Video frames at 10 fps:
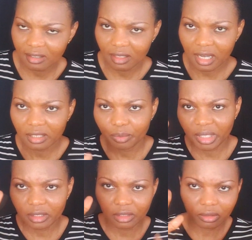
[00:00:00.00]
Yeah,
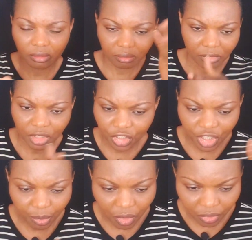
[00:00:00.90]
depending on the
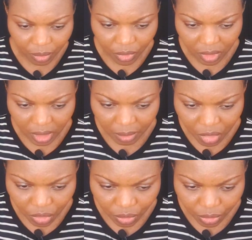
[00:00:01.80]
shape of the building. Let me
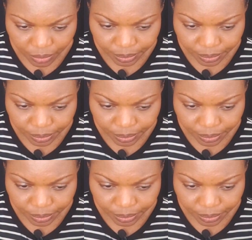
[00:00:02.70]
show you.